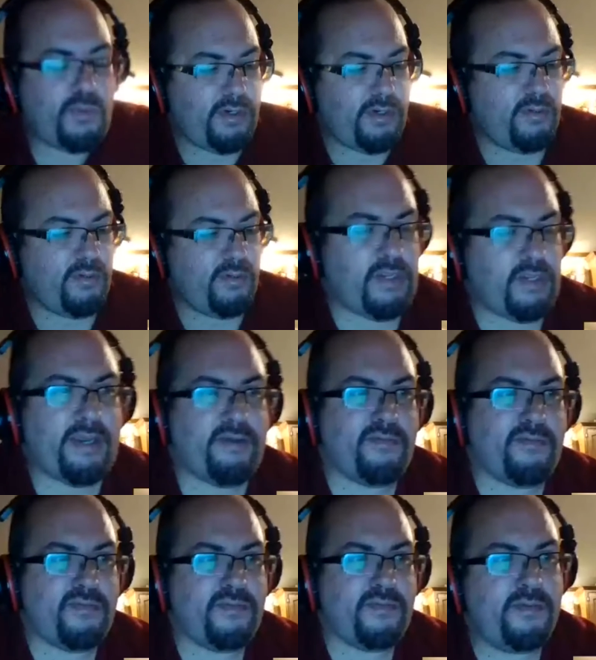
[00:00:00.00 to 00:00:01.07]
when you have
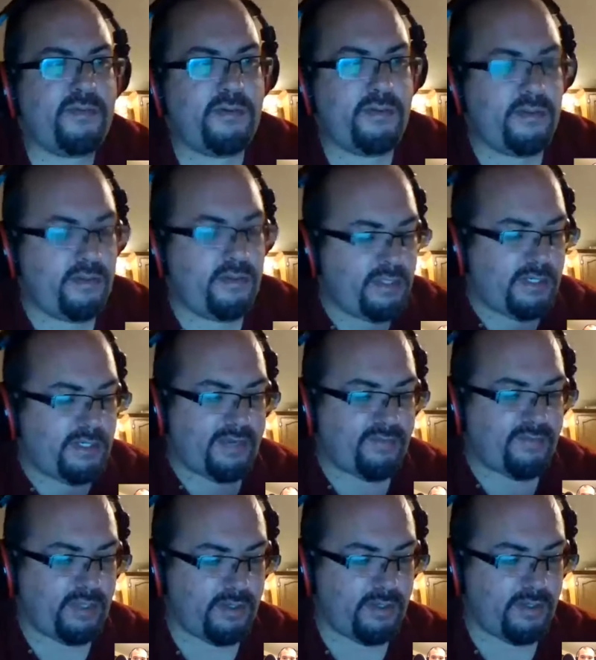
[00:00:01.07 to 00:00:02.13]
the
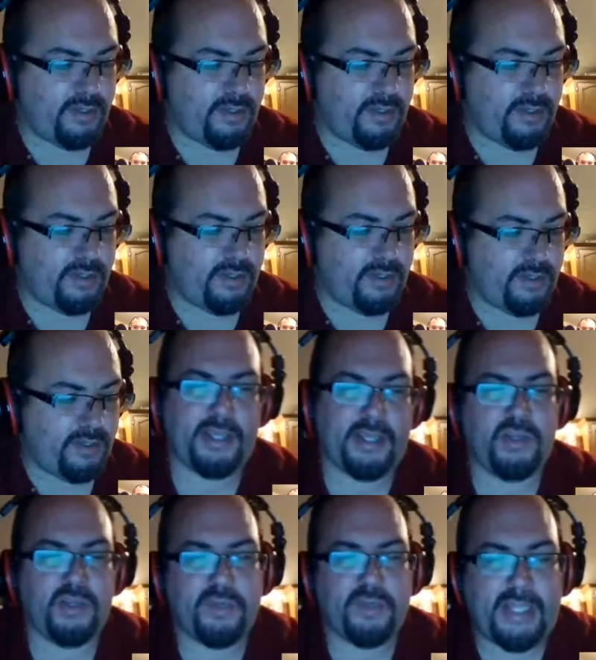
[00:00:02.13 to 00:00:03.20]
Devy, when you study that, you
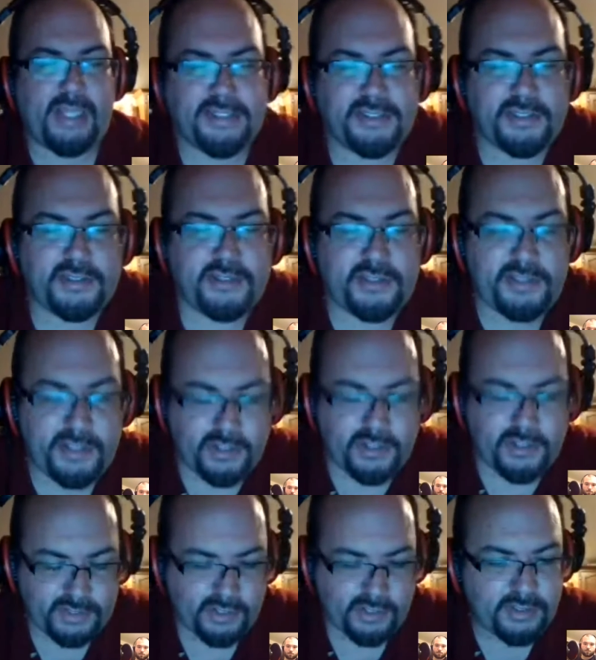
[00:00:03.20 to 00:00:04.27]
realize that there are
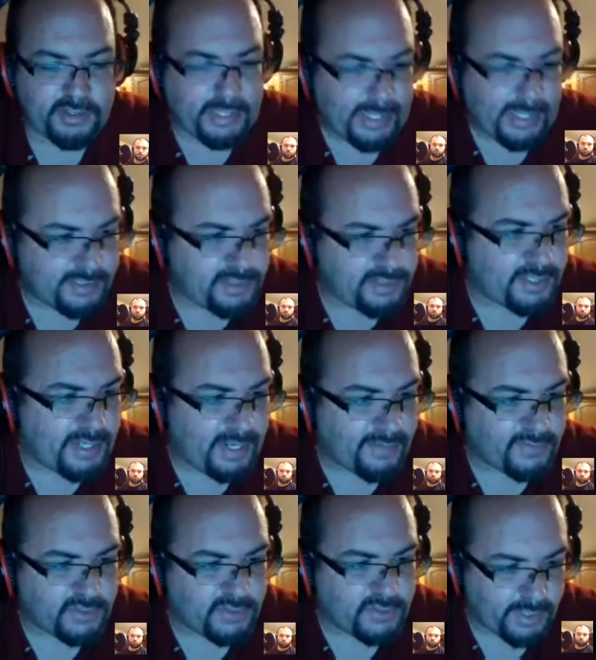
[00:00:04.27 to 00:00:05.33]
certain classes that have
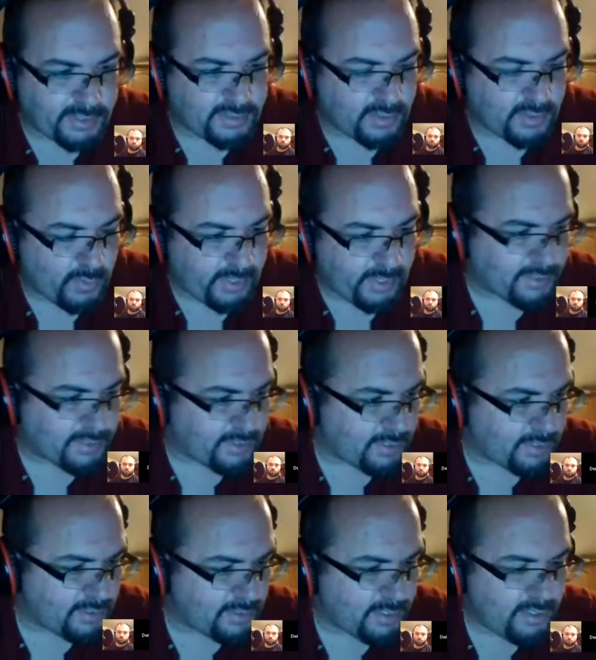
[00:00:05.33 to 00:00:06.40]
strengths and
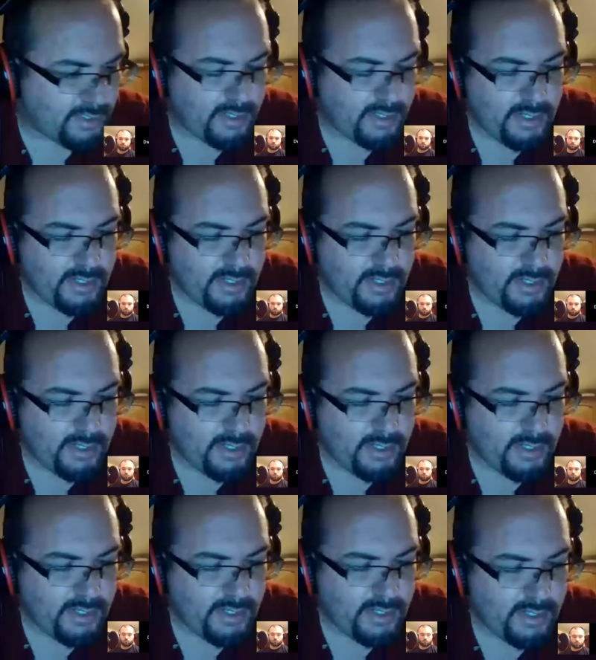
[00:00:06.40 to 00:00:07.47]
weaknesses, and you
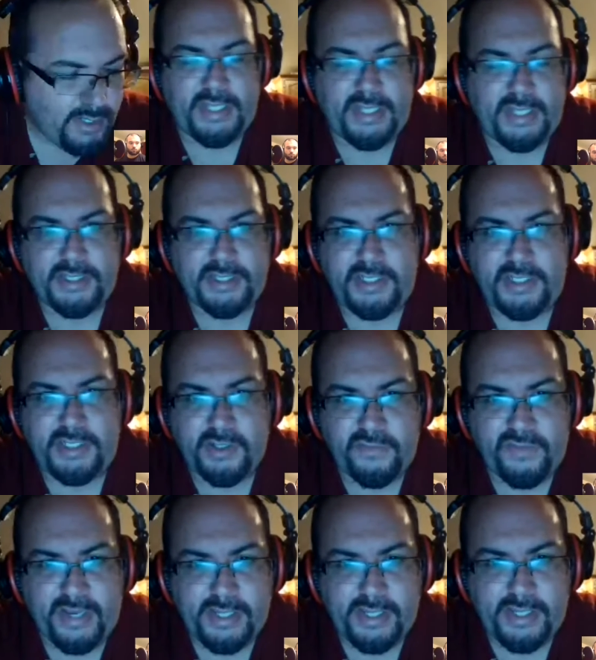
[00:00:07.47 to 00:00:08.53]
use that to your
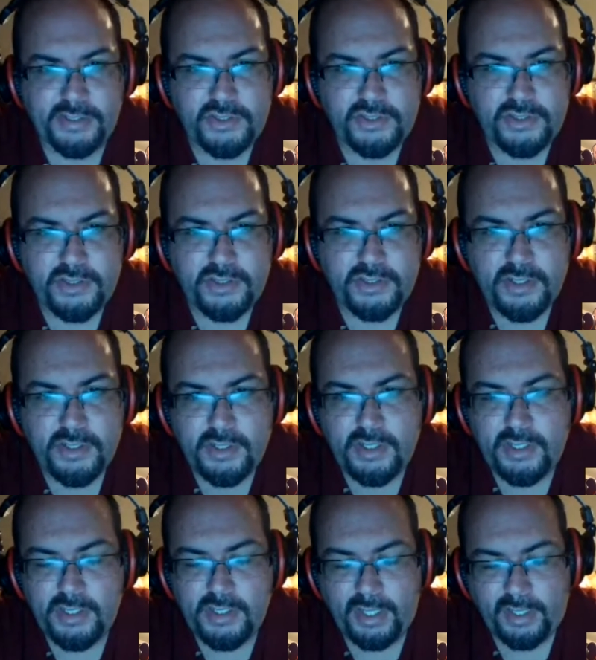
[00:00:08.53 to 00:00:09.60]
advantage.
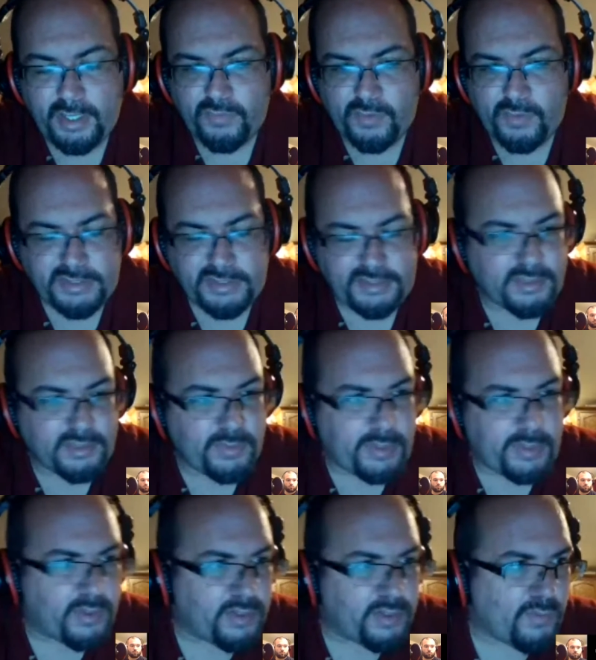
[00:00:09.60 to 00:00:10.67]
Like, for instance, we know
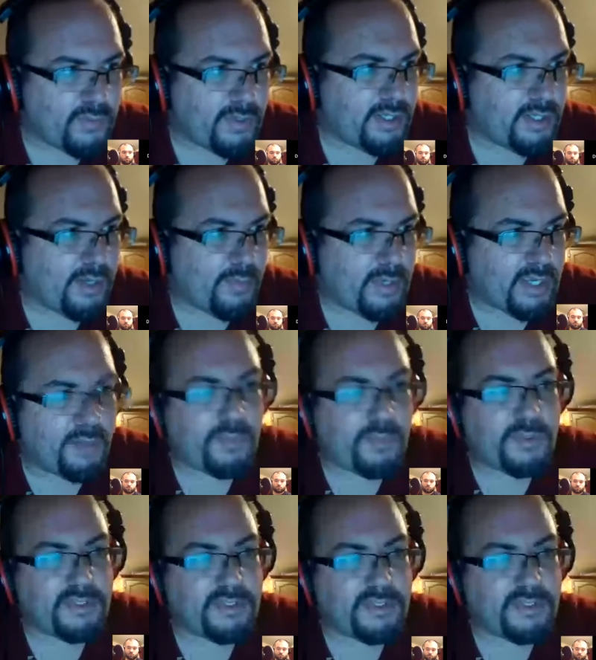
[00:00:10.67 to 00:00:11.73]
that the one coming up
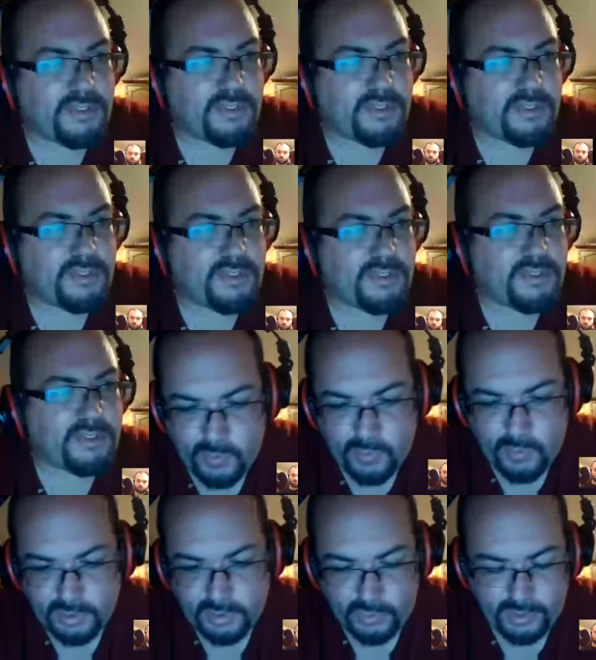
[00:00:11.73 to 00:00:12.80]
is definitely more
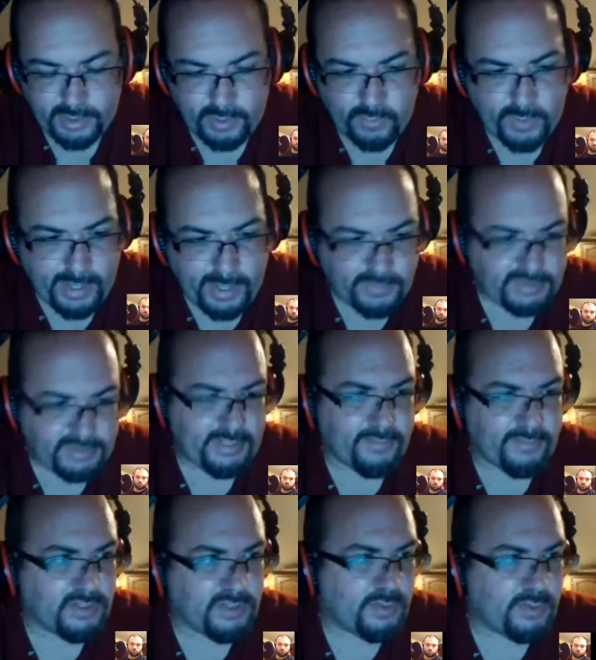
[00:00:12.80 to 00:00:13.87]
loaded in wide receivers, whereas